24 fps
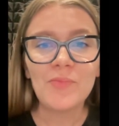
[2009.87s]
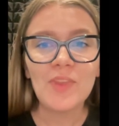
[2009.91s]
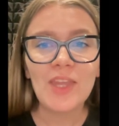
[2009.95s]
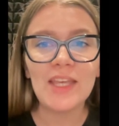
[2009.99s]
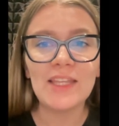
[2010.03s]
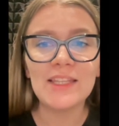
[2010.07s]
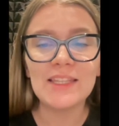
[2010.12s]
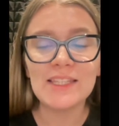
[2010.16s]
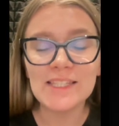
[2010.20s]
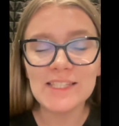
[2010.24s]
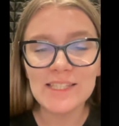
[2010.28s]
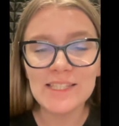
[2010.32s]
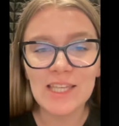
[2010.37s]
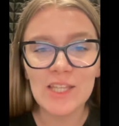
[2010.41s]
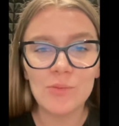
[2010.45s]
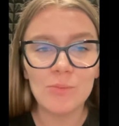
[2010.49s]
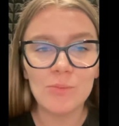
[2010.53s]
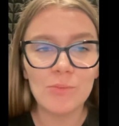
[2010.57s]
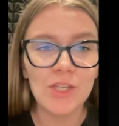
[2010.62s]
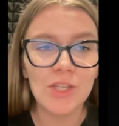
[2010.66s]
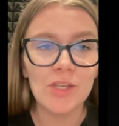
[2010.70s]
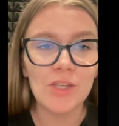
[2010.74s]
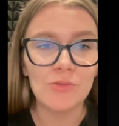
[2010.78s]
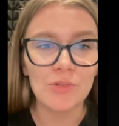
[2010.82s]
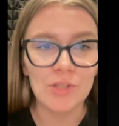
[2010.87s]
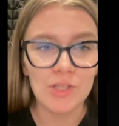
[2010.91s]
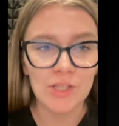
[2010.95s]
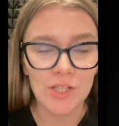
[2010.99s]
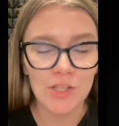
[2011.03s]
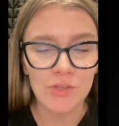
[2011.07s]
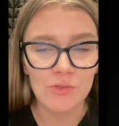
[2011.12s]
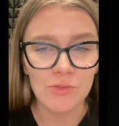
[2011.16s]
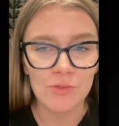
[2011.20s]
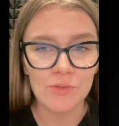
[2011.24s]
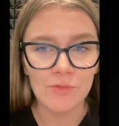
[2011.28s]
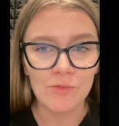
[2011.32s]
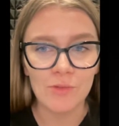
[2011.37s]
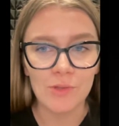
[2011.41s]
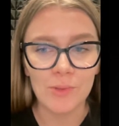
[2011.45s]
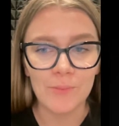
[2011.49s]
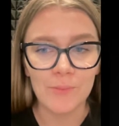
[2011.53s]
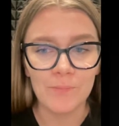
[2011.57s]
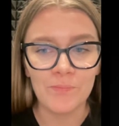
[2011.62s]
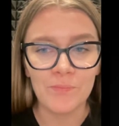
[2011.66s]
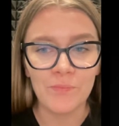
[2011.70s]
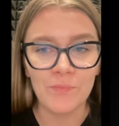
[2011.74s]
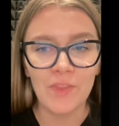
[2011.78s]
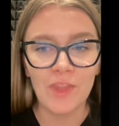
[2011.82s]
and this can be really
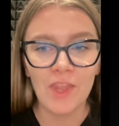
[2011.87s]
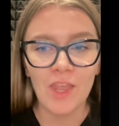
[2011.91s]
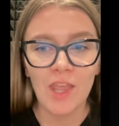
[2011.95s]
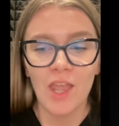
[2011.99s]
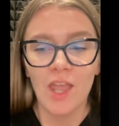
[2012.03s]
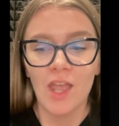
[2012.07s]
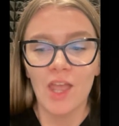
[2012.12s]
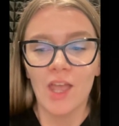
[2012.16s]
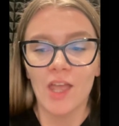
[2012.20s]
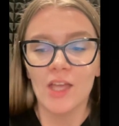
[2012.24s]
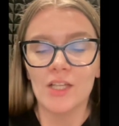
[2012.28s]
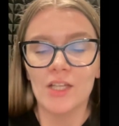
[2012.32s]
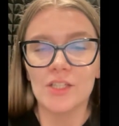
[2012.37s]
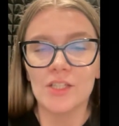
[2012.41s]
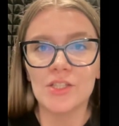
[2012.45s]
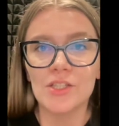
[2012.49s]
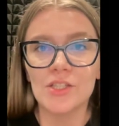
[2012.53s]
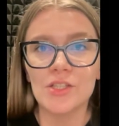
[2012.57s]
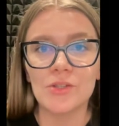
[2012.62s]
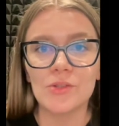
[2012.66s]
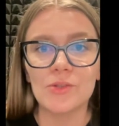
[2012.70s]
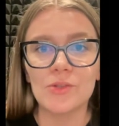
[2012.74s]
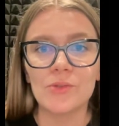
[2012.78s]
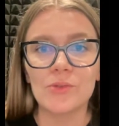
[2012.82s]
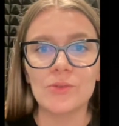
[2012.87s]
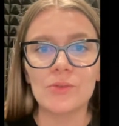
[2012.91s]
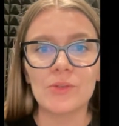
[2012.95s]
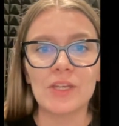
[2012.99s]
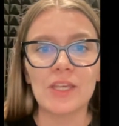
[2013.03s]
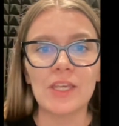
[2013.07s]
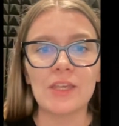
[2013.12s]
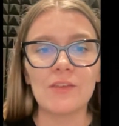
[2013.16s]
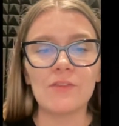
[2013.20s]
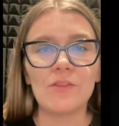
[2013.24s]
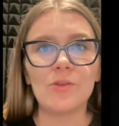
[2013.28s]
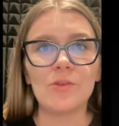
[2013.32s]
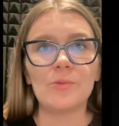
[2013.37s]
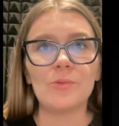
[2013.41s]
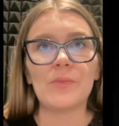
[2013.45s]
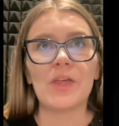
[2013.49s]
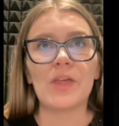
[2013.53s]
useful. To give you